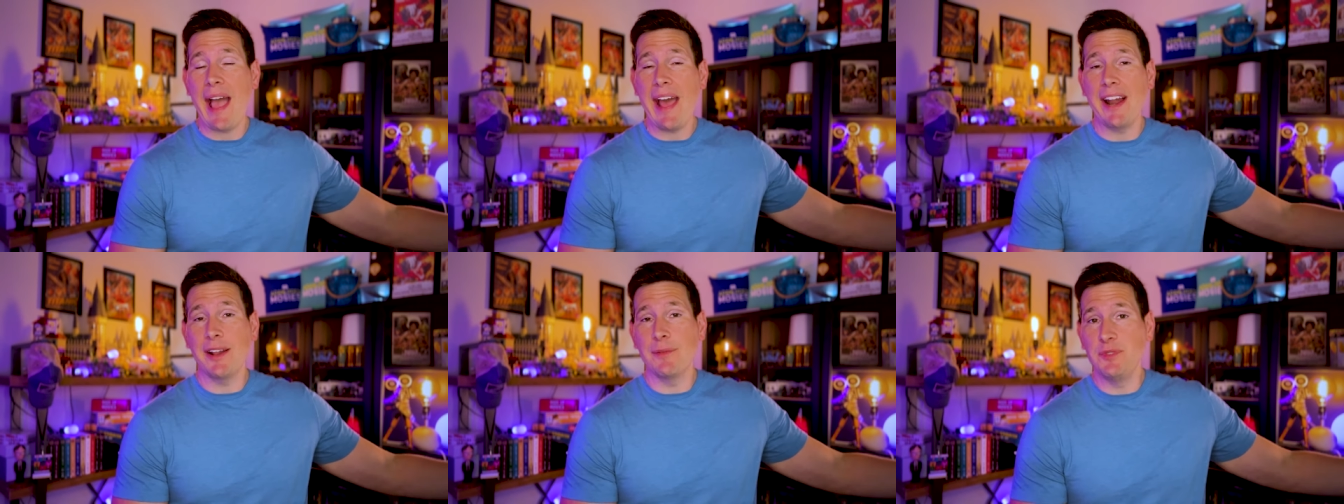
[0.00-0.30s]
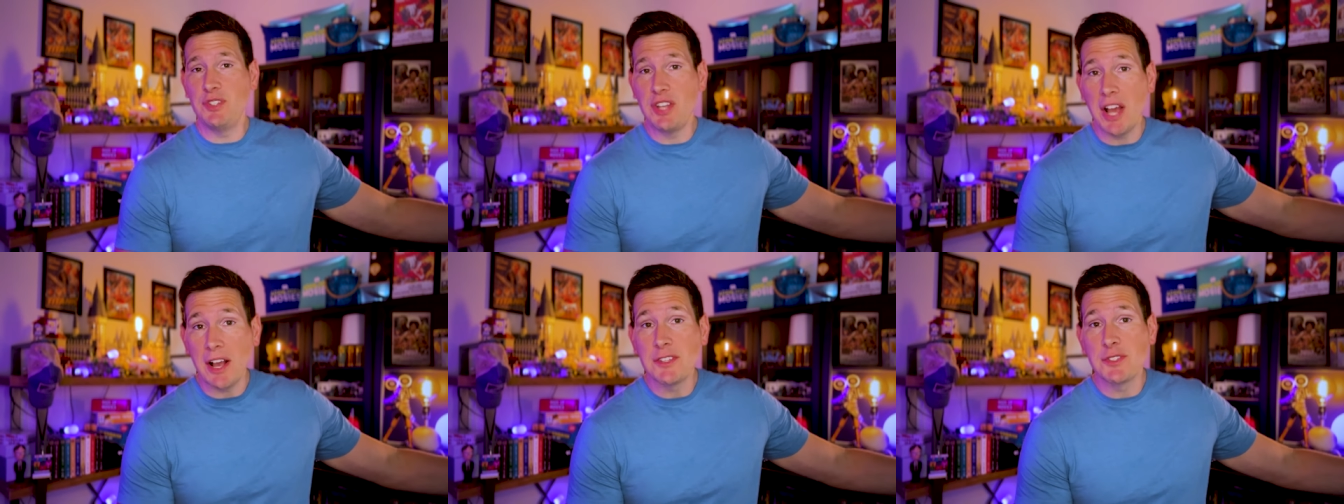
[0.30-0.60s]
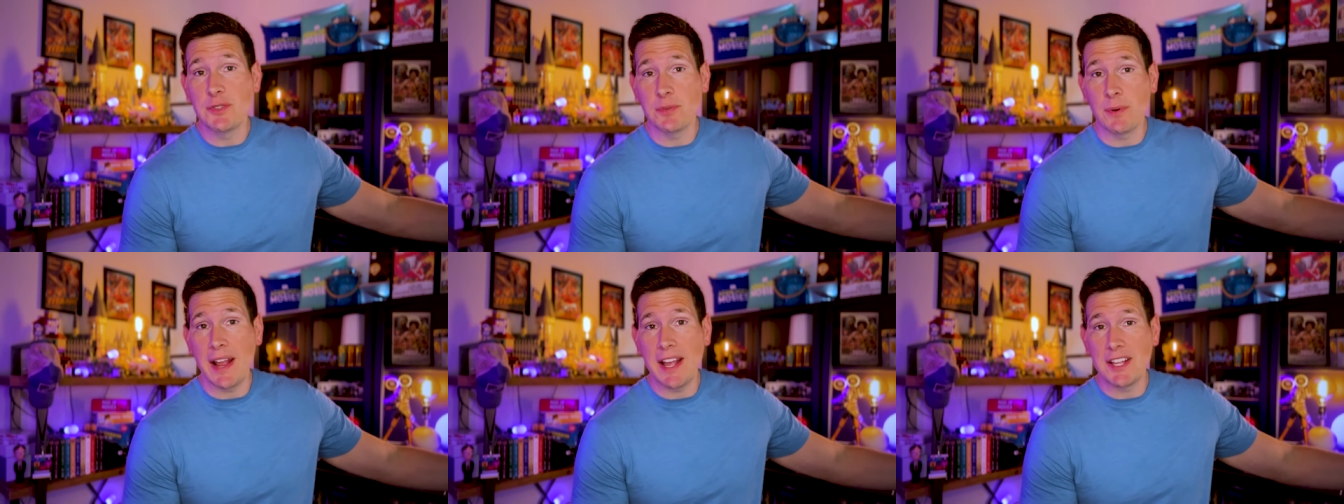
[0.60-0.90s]
Adam
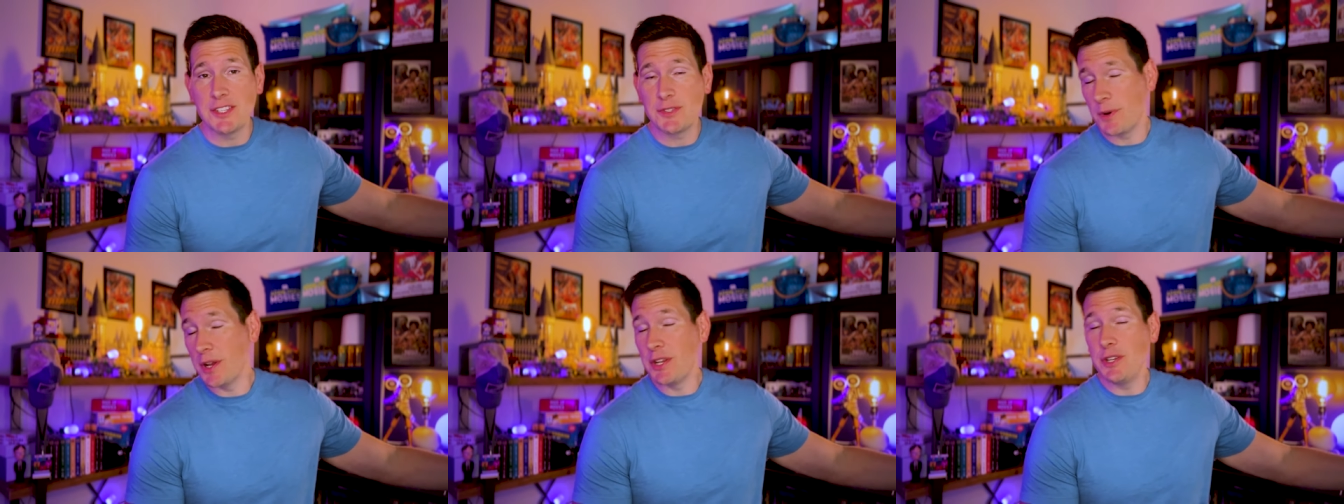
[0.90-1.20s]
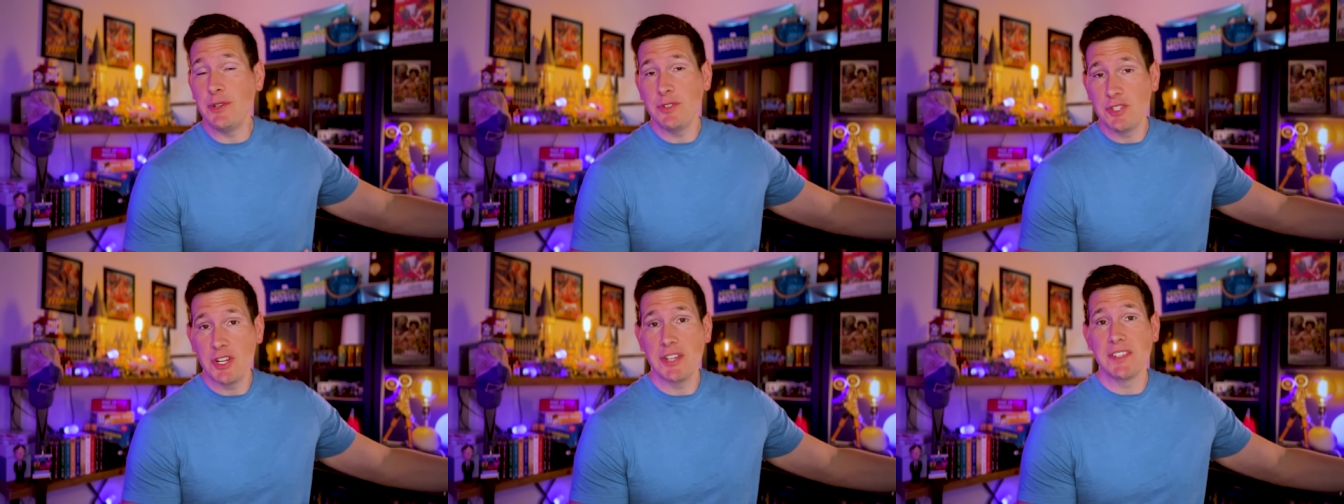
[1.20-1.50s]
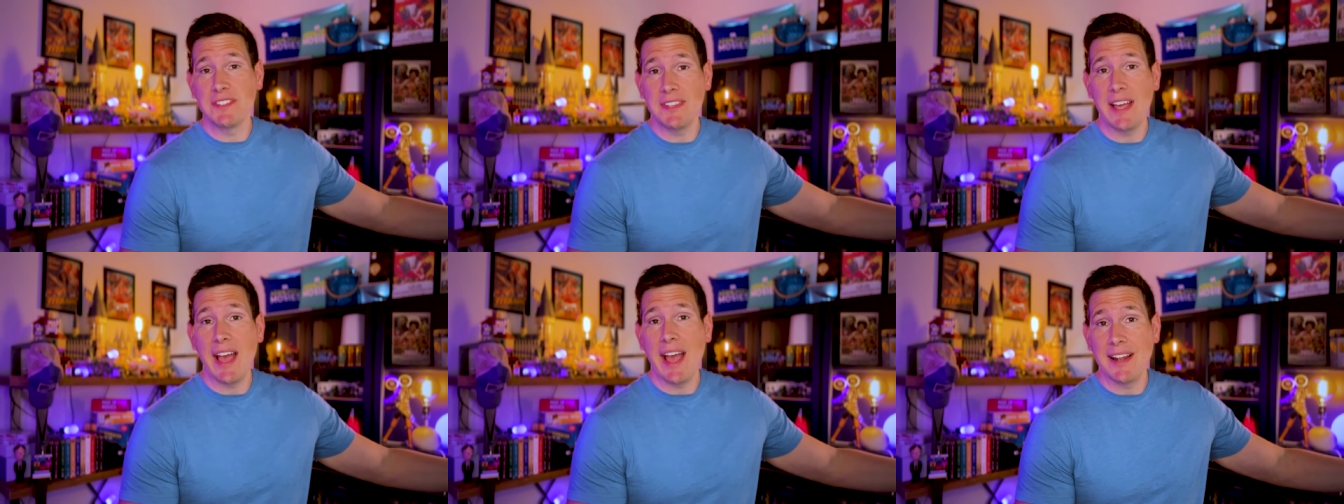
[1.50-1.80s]
Does Rants, where I do
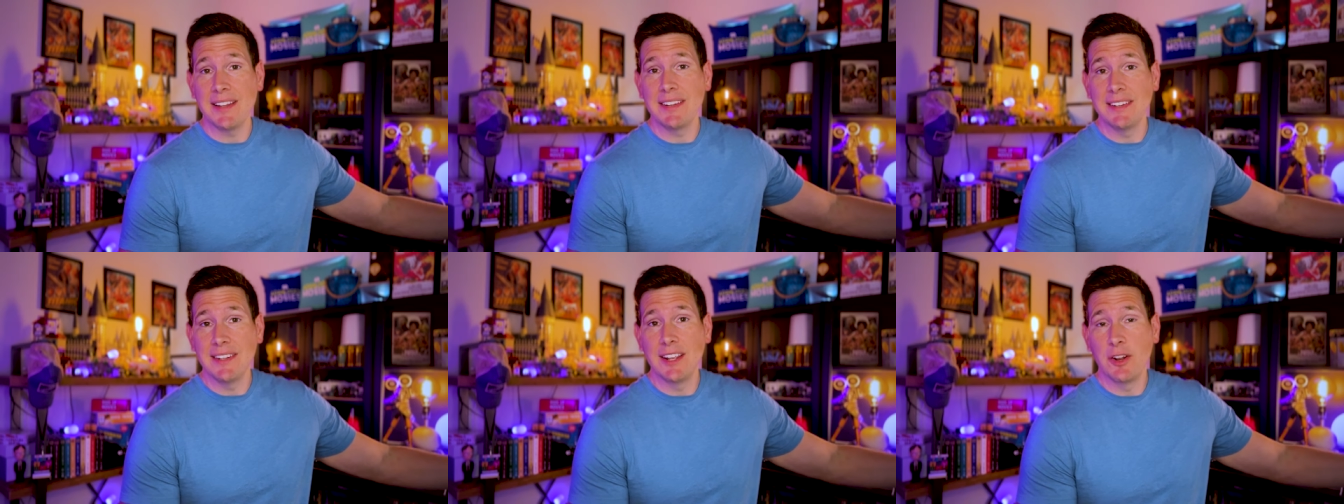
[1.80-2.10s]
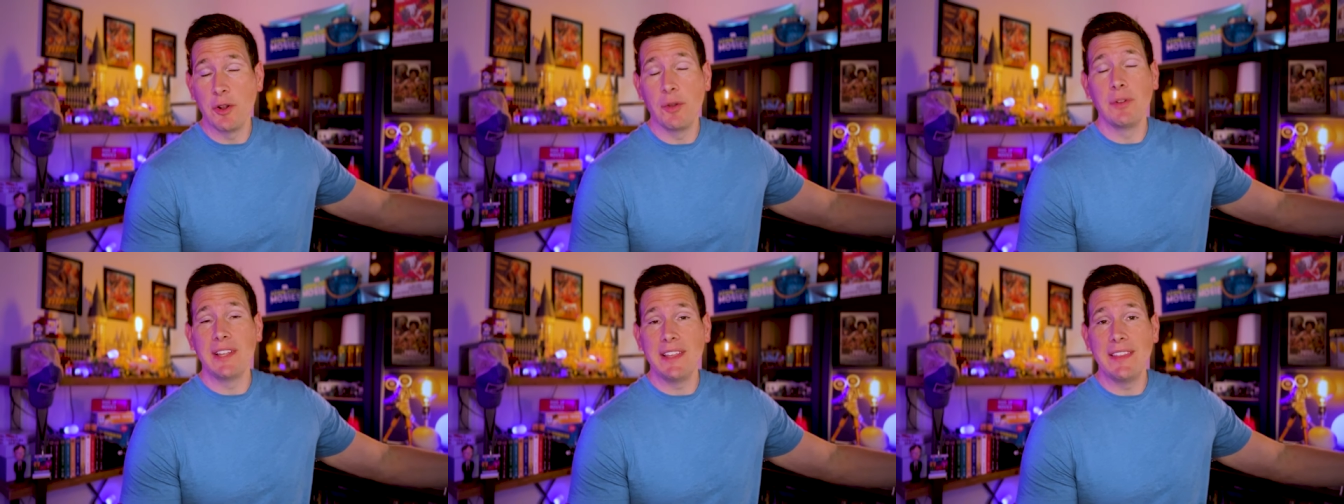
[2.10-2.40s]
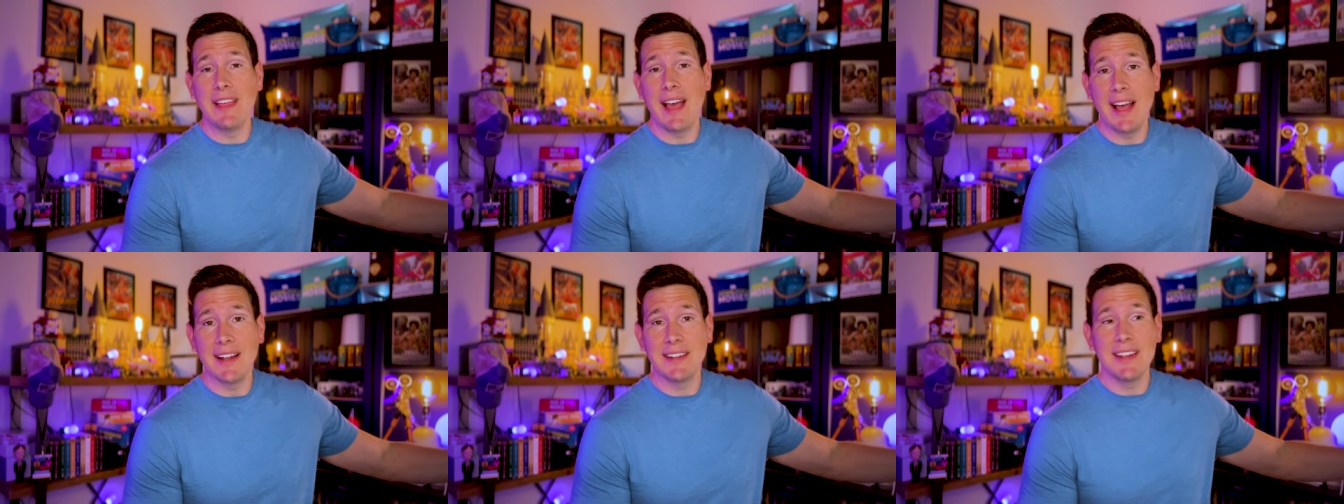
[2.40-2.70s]
just that and only
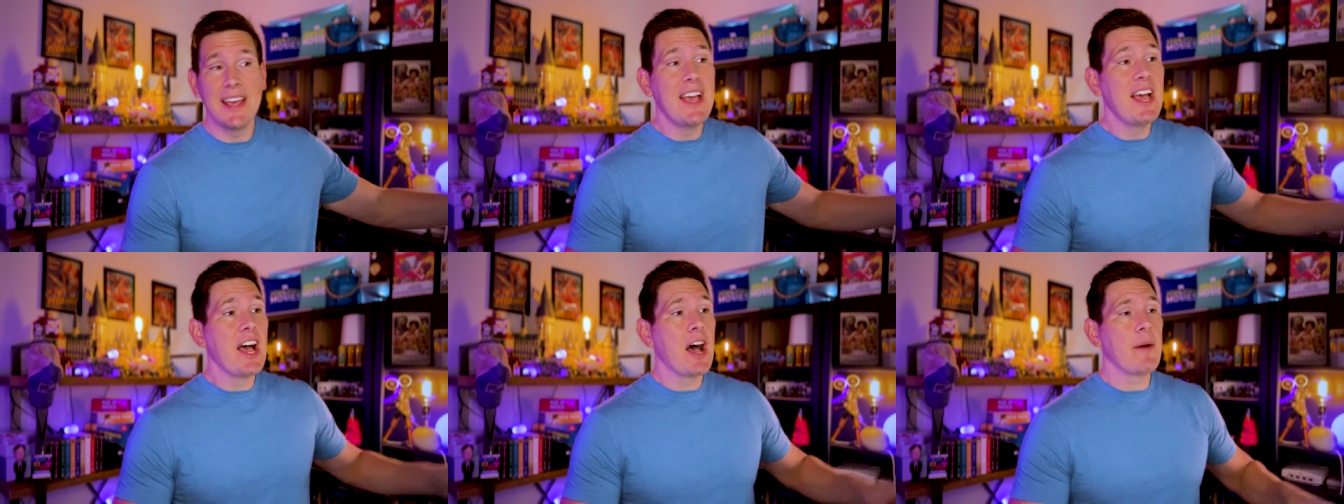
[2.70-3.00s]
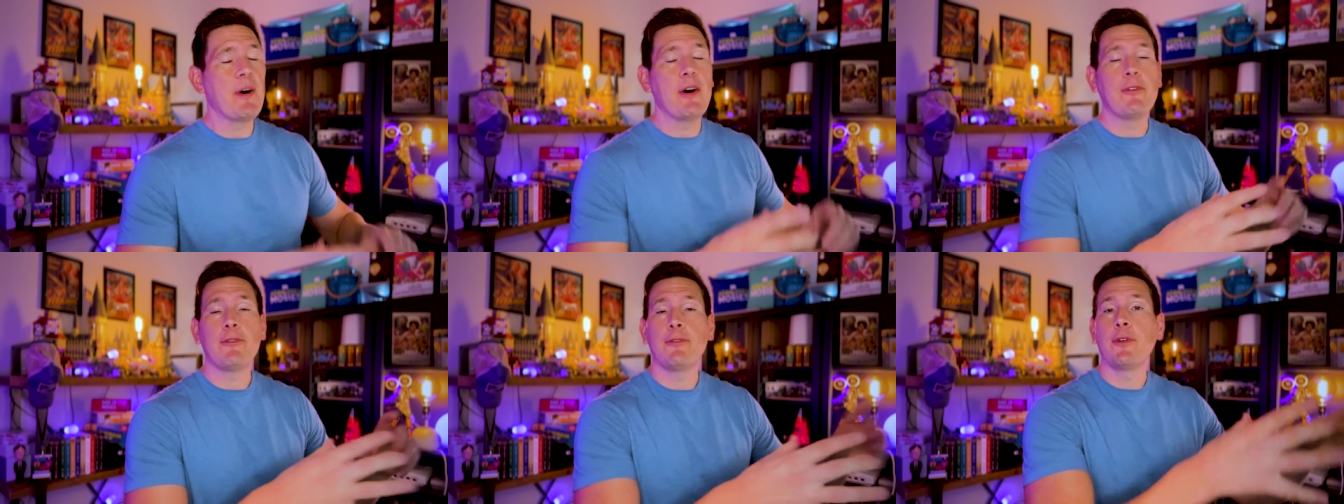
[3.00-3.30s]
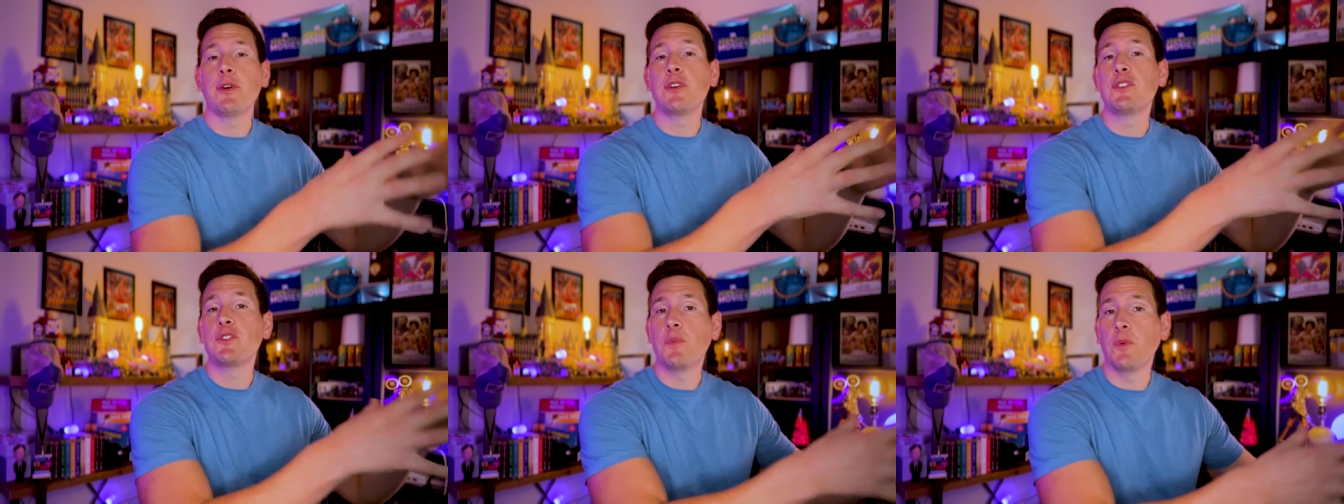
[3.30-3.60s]
that about
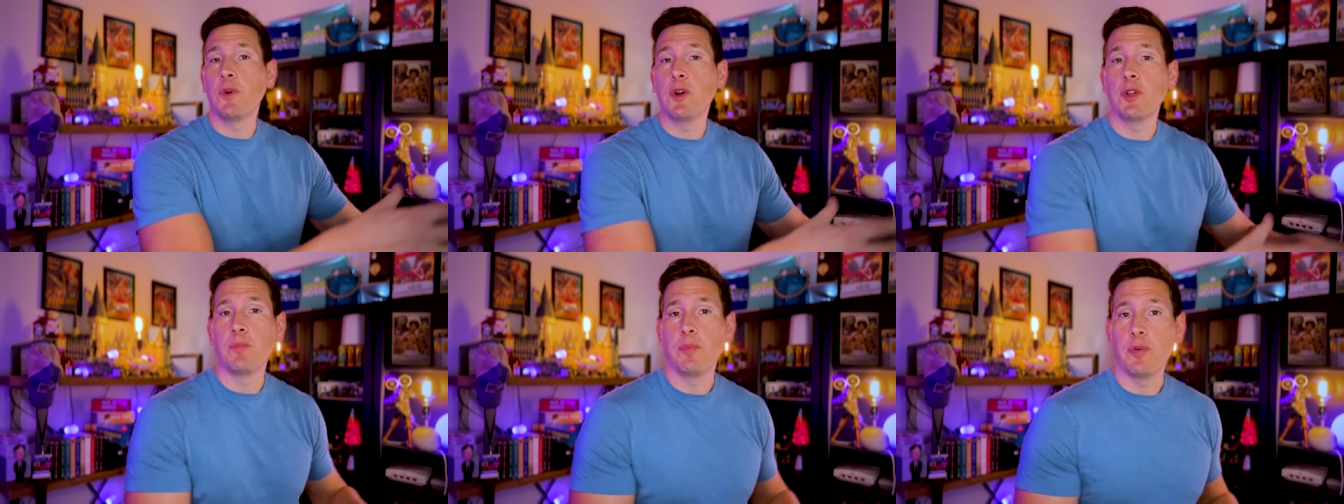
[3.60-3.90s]
first world